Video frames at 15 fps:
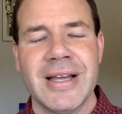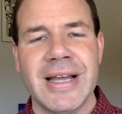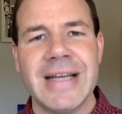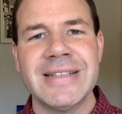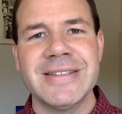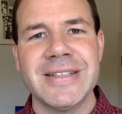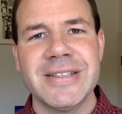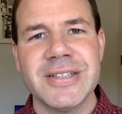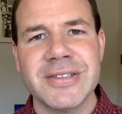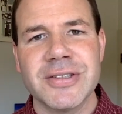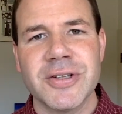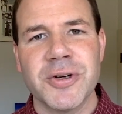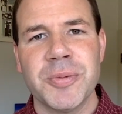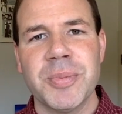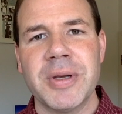It's a
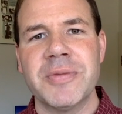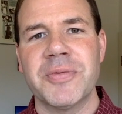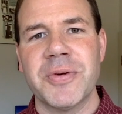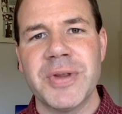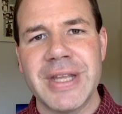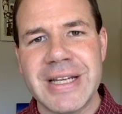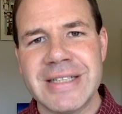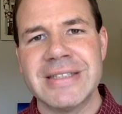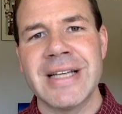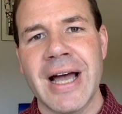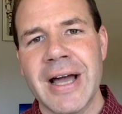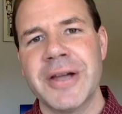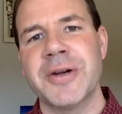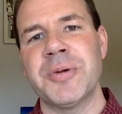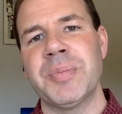discernment for the
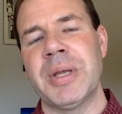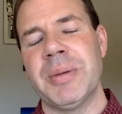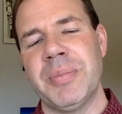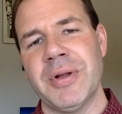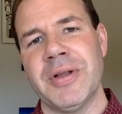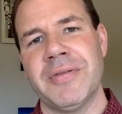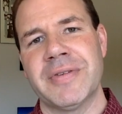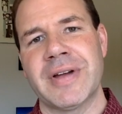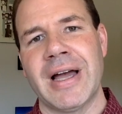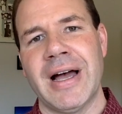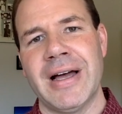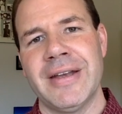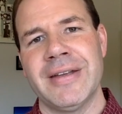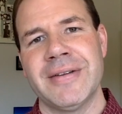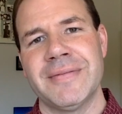entire people of God.